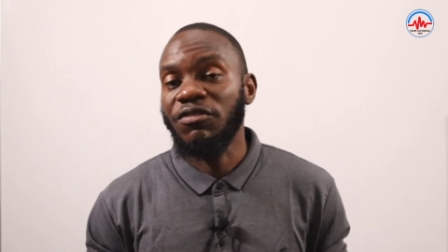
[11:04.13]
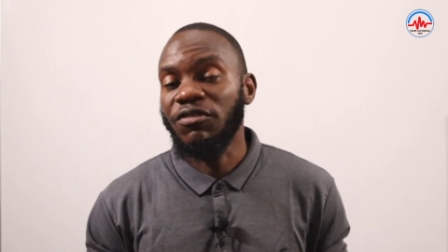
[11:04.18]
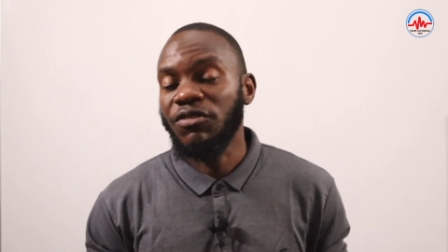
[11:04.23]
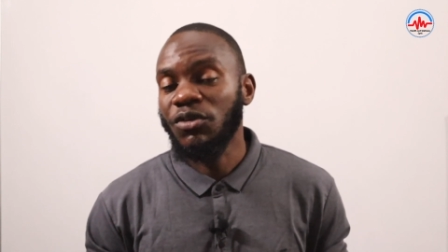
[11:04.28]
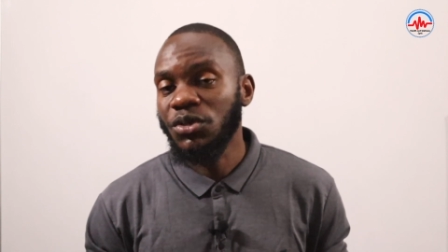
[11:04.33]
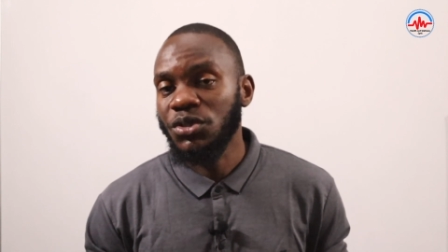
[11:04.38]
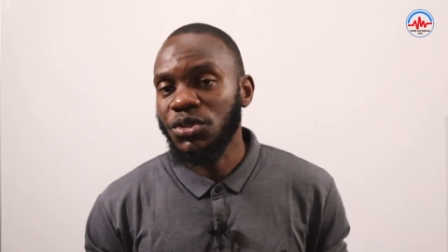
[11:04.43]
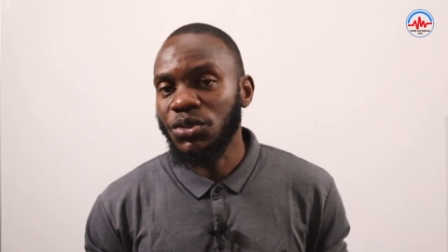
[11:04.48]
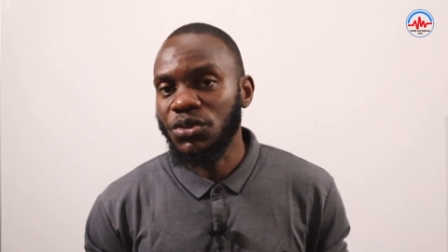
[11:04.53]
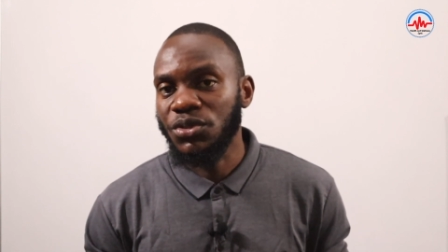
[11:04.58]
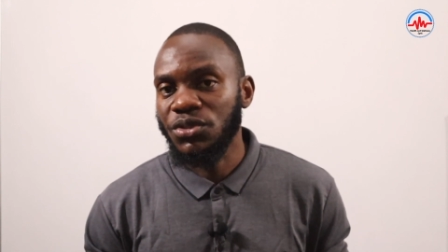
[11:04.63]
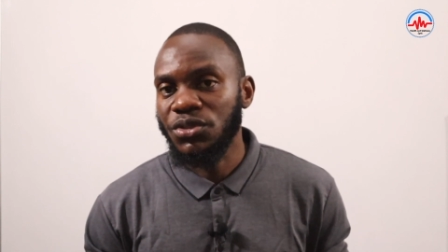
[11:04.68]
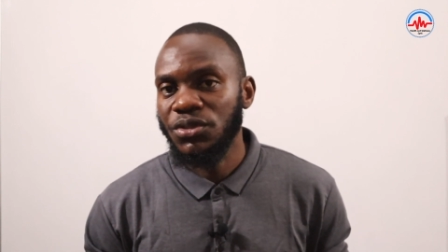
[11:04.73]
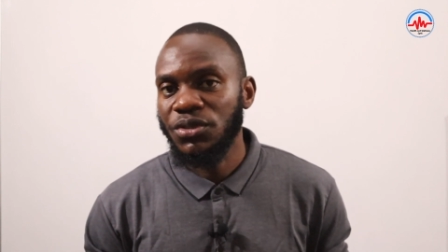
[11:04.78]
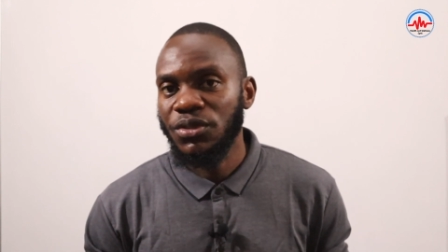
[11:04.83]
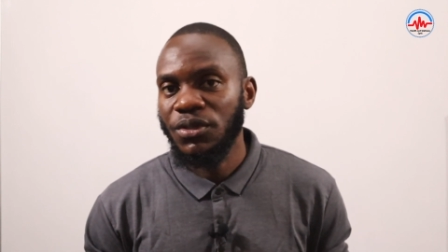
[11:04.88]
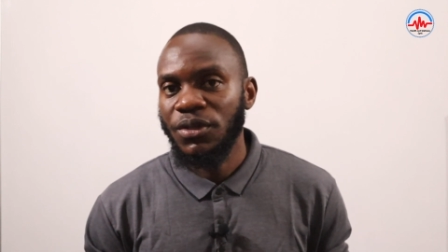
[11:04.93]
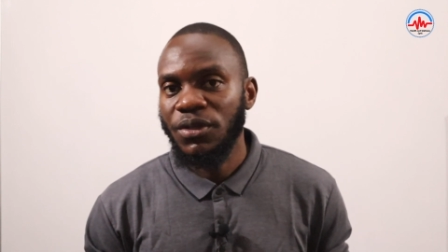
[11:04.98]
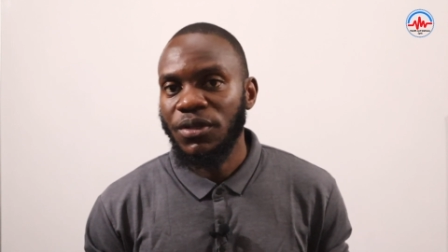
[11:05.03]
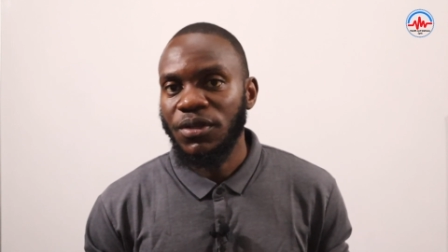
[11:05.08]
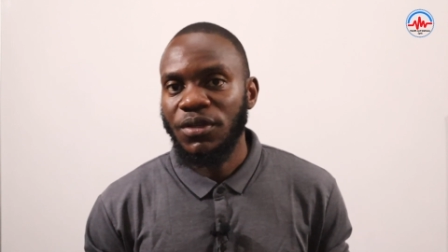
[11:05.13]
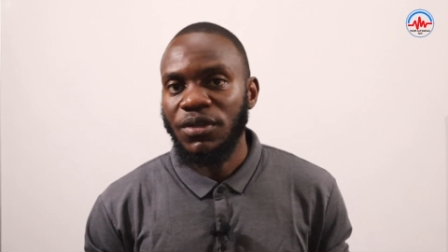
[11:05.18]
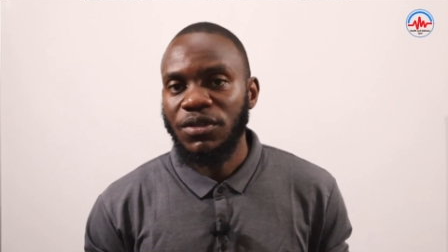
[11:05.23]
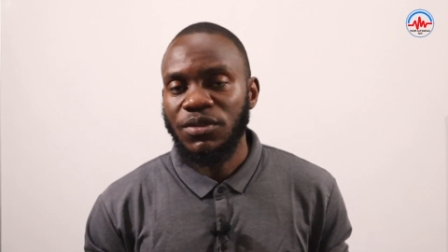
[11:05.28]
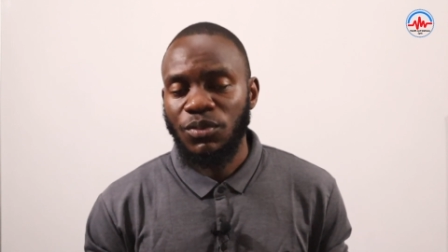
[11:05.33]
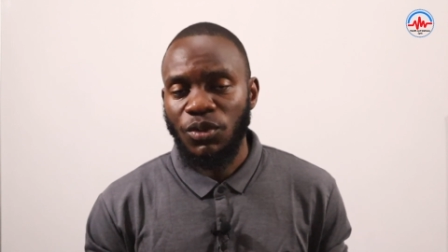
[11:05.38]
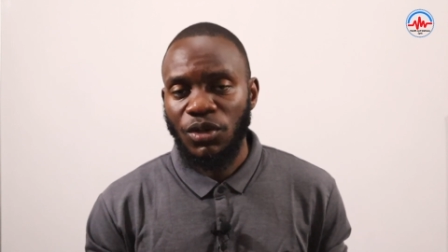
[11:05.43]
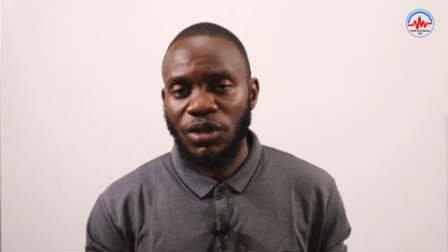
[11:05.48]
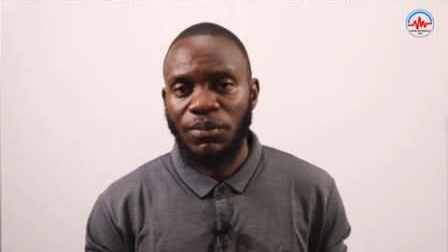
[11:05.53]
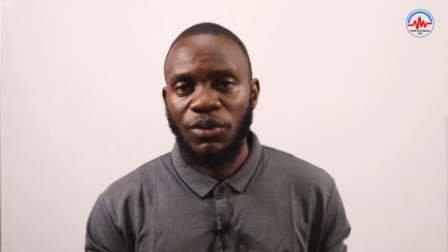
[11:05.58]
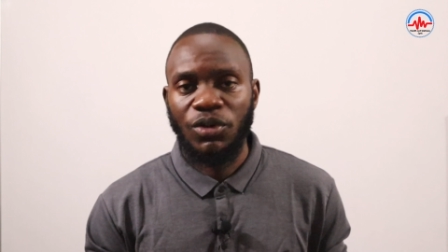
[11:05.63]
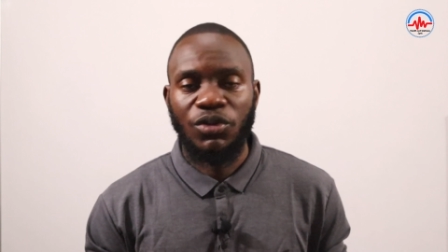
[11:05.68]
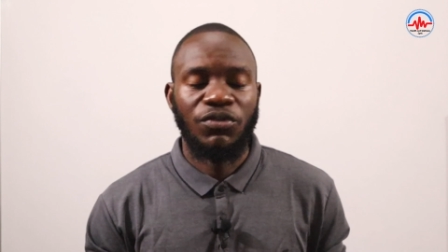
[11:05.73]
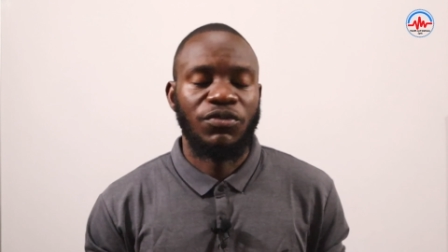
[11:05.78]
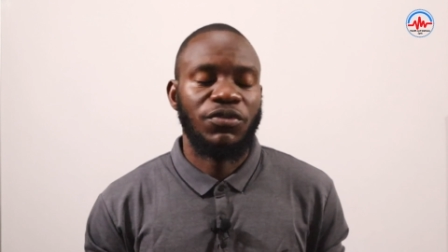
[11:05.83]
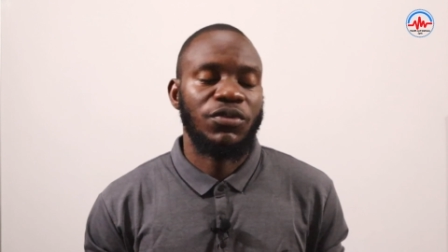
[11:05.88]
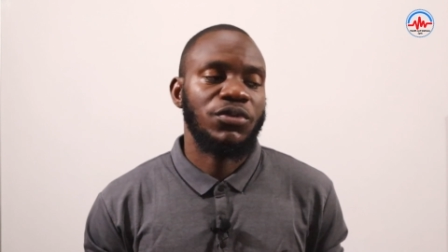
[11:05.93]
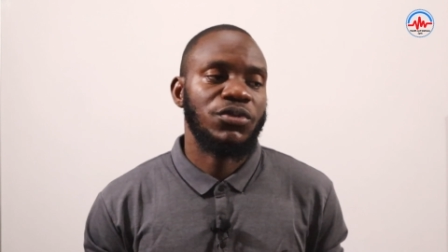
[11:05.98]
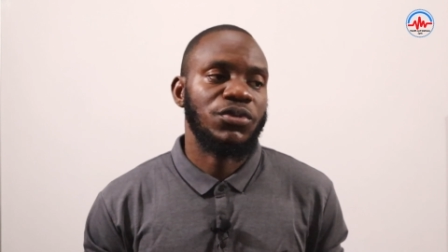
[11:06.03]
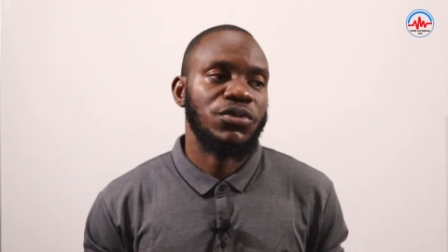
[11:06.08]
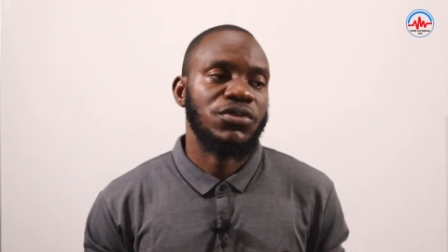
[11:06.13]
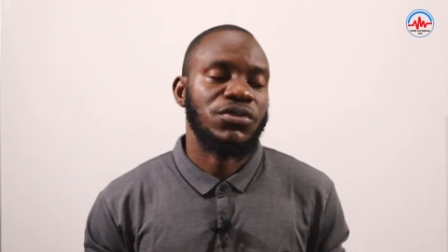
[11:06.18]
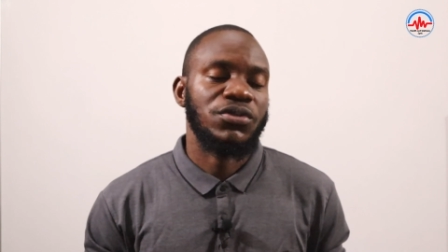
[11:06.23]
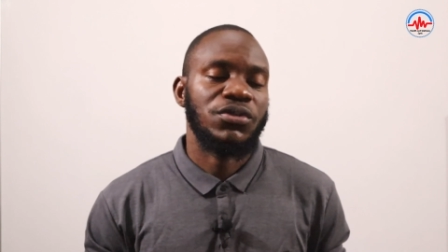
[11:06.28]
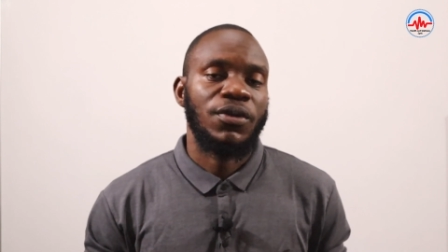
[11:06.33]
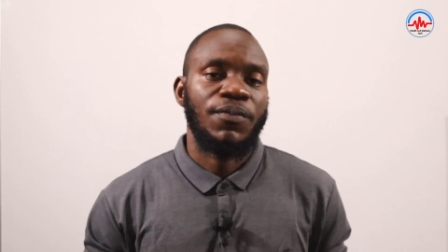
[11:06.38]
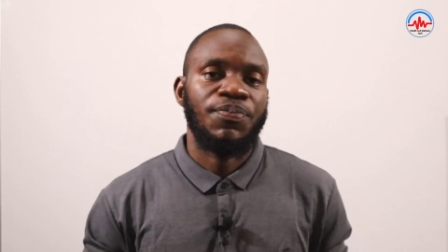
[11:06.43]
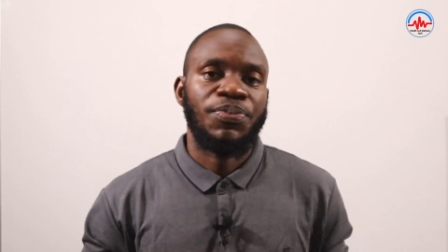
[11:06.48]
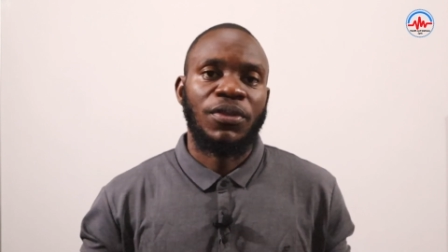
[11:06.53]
fructose, small amount of fructose.